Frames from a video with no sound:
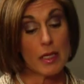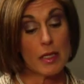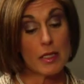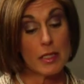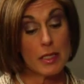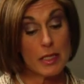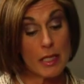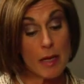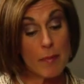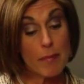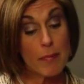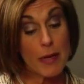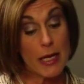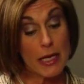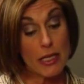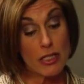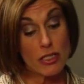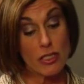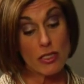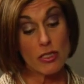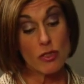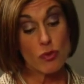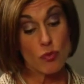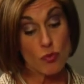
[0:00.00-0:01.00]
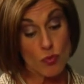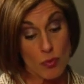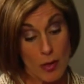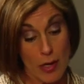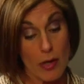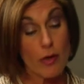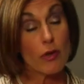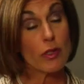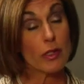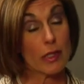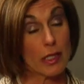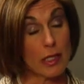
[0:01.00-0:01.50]
some patients,
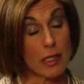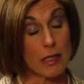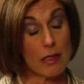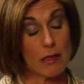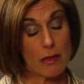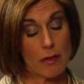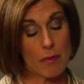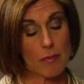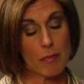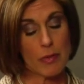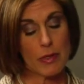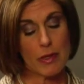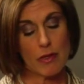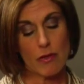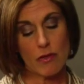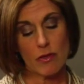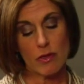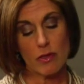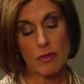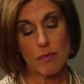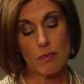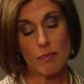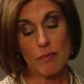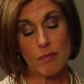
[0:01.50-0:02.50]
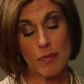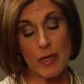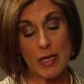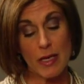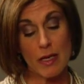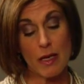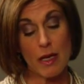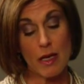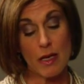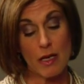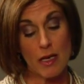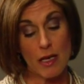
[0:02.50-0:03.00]
rarely, but there's
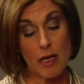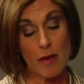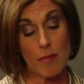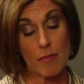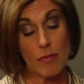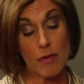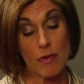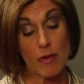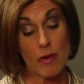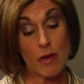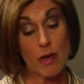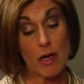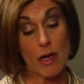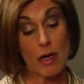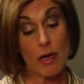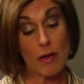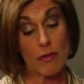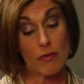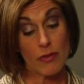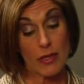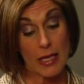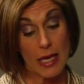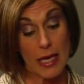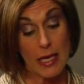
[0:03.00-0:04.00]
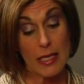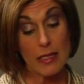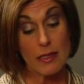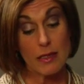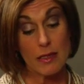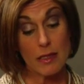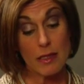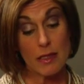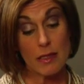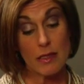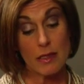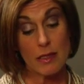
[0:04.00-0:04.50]
been a number of
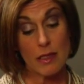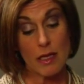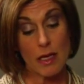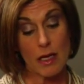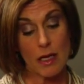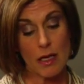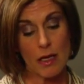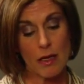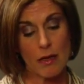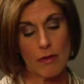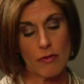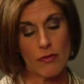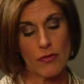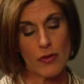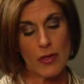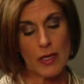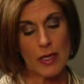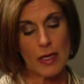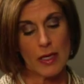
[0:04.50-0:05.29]
cases of